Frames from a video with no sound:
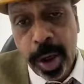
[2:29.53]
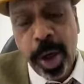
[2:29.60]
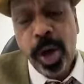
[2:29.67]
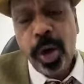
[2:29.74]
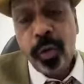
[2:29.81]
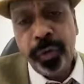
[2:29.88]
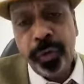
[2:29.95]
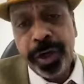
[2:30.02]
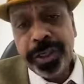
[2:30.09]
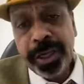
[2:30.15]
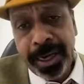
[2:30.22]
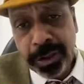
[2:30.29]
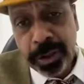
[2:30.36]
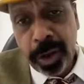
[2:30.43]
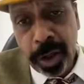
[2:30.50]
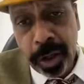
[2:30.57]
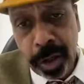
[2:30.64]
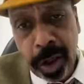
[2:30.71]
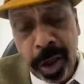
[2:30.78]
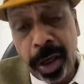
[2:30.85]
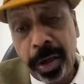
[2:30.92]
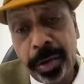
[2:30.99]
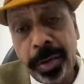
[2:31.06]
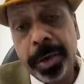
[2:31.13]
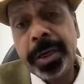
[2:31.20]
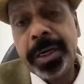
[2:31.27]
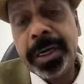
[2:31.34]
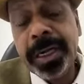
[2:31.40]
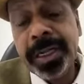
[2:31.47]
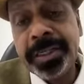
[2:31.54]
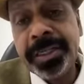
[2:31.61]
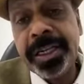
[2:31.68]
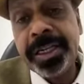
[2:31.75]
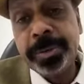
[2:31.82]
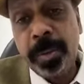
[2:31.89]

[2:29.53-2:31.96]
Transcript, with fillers: which has got or disease